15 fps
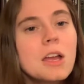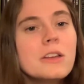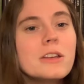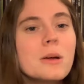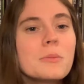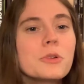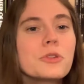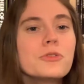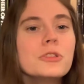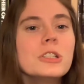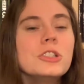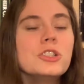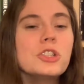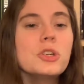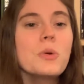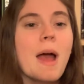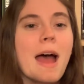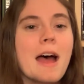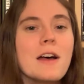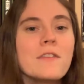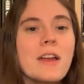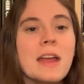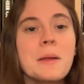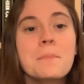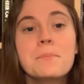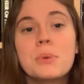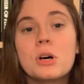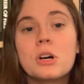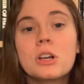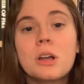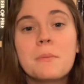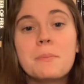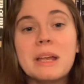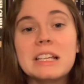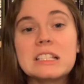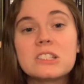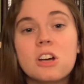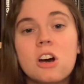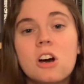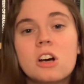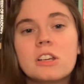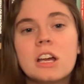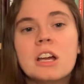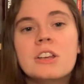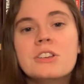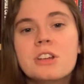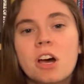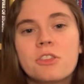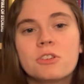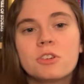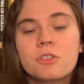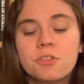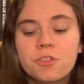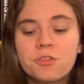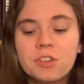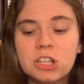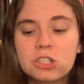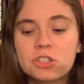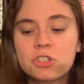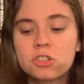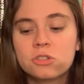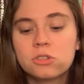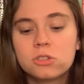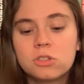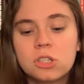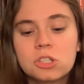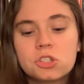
Number three, do you have a book based on another fictional